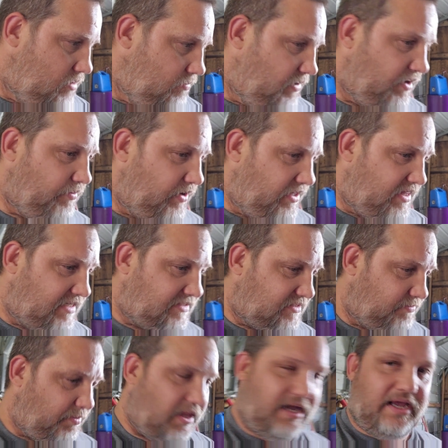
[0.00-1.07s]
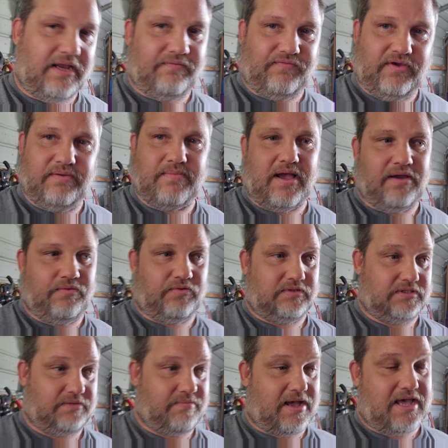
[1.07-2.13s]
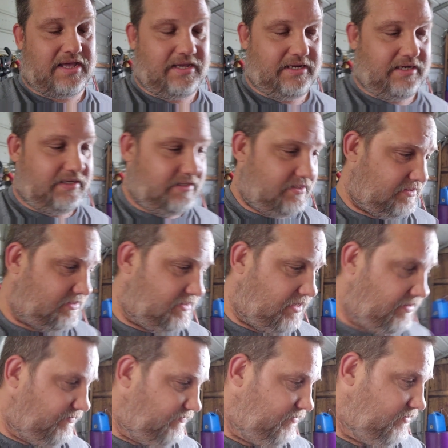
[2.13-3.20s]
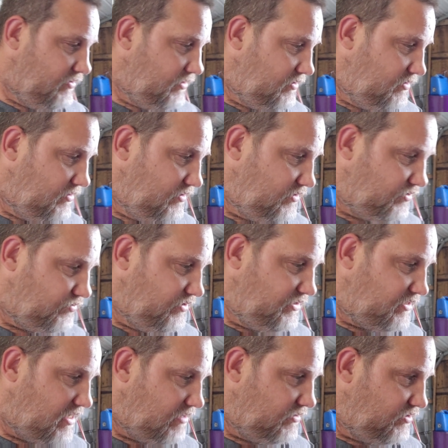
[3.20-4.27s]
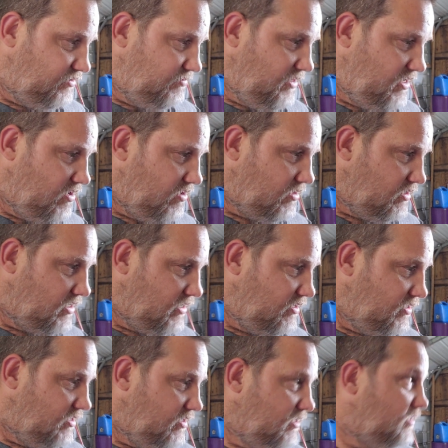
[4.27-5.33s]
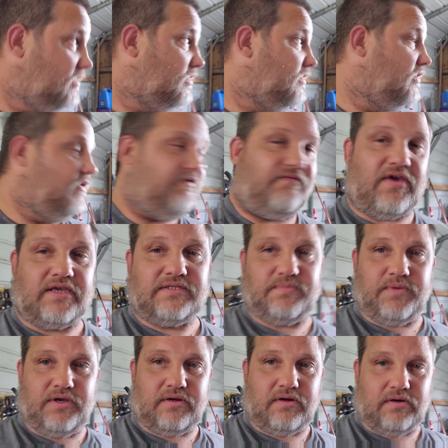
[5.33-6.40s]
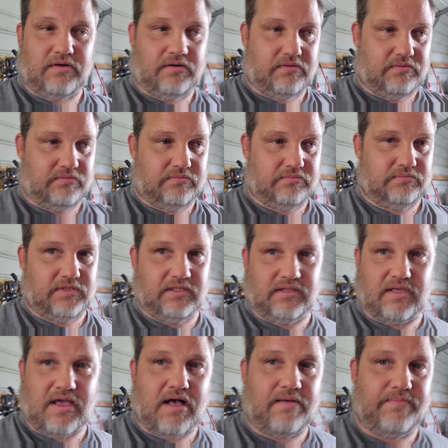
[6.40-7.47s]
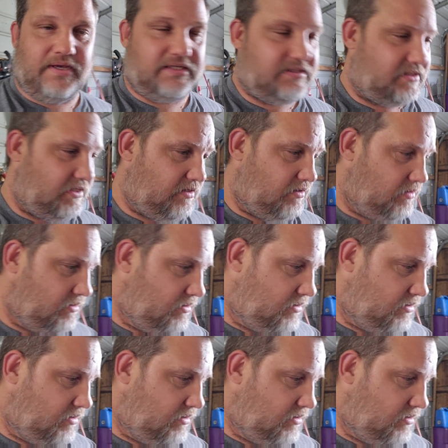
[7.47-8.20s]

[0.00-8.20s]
But anyway, that's the plan. If anybody wants to buy any of this stuff, just reach out to me on Facebook or hit the comments here.